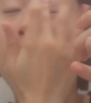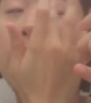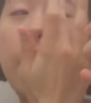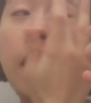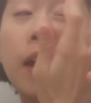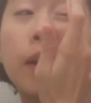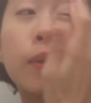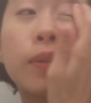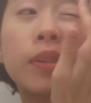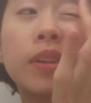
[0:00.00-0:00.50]

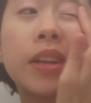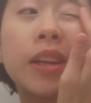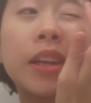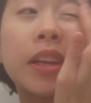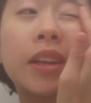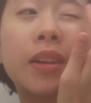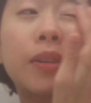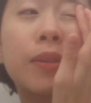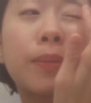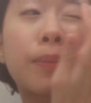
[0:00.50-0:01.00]
I don't
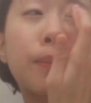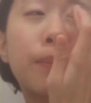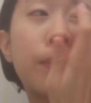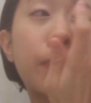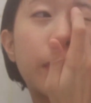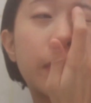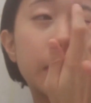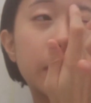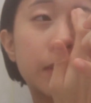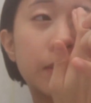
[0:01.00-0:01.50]
really
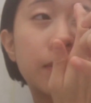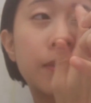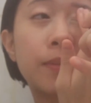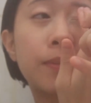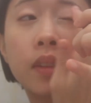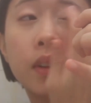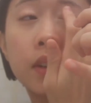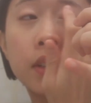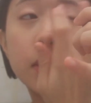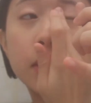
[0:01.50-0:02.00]
put
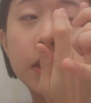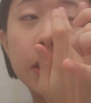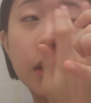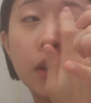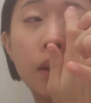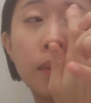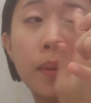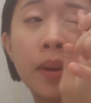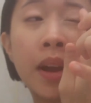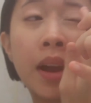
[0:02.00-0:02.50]
concealer
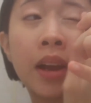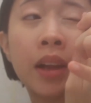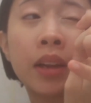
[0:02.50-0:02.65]
on my